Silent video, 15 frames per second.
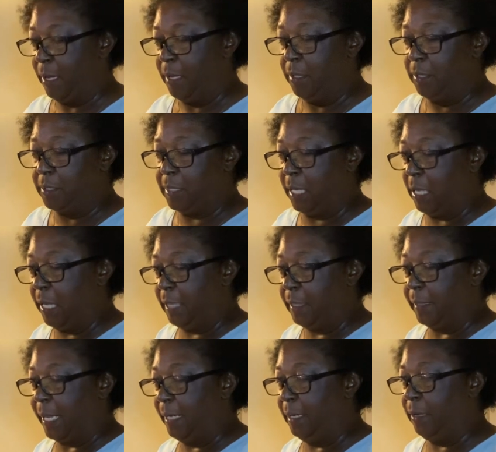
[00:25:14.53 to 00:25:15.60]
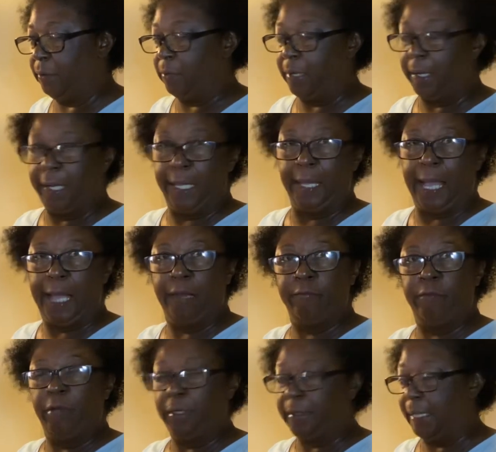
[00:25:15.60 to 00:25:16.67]
You see that little olive
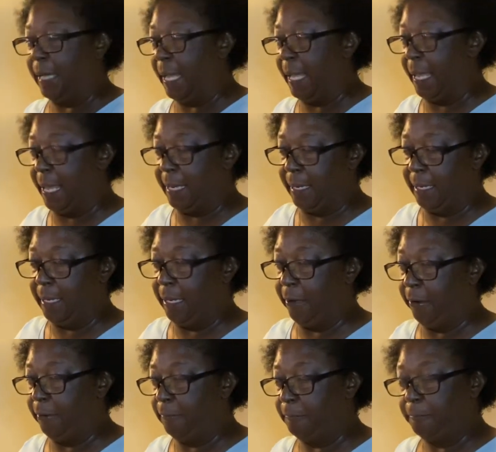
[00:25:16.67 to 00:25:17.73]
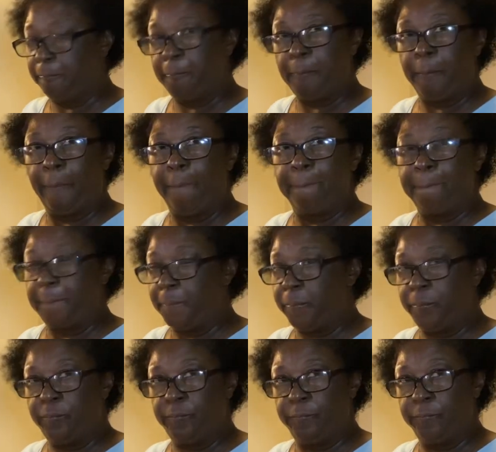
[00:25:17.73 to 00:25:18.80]
oil that I had in here?
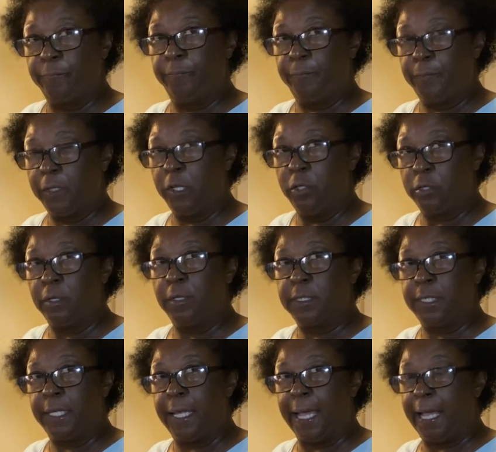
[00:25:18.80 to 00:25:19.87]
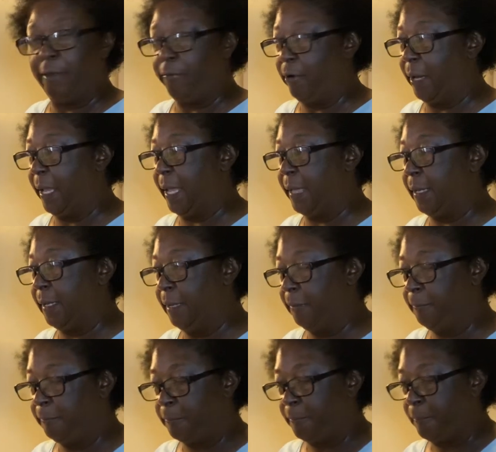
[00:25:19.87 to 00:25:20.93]
You see the olive oil I had in here?
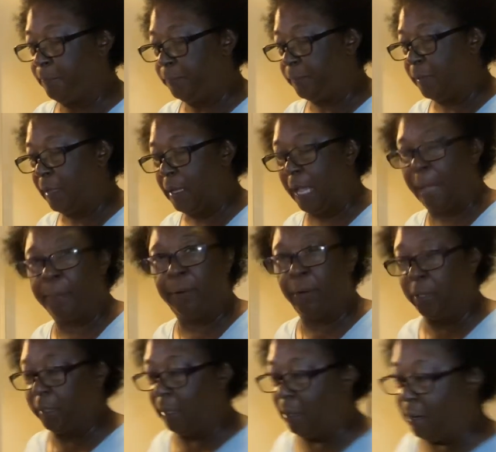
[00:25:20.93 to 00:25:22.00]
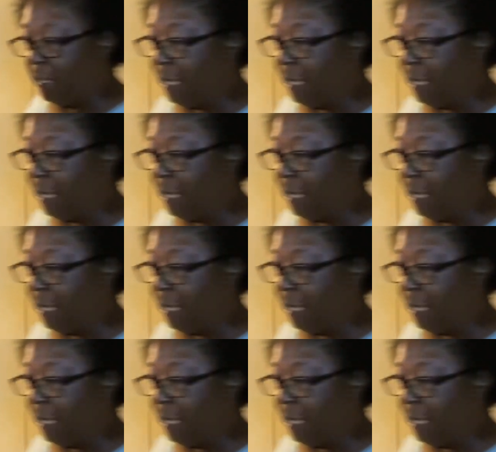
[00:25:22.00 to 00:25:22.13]
I poured all